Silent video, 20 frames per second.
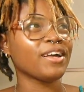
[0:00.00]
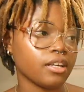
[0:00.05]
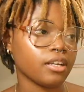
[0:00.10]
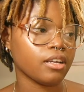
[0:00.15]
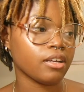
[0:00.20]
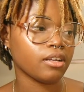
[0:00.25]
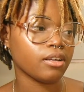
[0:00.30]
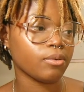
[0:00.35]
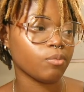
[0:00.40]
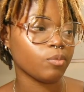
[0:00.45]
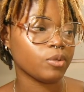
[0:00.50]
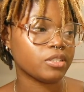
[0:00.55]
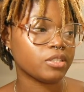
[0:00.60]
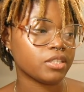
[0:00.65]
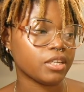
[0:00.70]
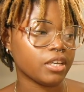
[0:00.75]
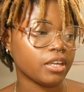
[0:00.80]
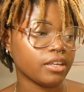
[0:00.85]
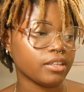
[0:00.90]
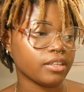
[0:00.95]
Um we
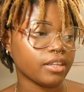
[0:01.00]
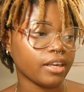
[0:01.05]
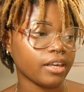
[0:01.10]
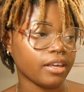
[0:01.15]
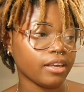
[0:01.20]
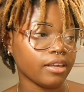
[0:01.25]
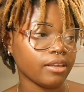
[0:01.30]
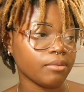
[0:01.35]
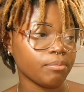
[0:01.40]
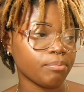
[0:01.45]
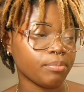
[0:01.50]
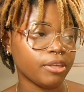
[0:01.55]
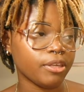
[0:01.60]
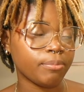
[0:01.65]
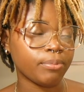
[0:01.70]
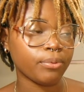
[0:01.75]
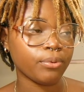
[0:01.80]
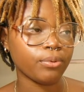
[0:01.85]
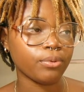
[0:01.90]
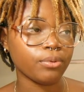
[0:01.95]
seen like
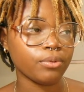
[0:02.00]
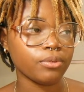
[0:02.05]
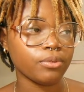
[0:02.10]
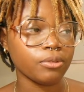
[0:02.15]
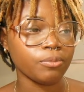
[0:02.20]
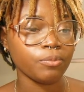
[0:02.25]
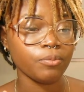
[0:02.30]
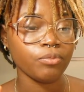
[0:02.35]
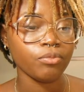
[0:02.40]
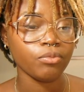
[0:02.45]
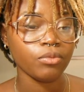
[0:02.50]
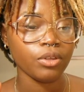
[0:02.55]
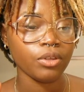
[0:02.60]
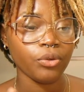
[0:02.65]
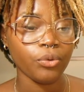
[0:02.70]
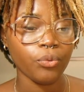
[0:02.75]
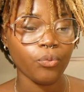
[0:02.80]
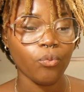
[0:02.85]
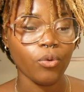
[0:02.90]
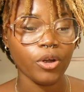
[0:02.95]
people
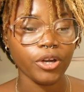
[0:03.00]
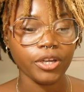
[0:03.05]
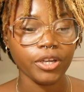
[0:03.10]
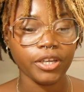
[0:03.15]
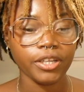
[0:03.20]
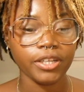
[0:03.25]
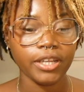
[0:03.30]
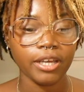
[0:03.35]
working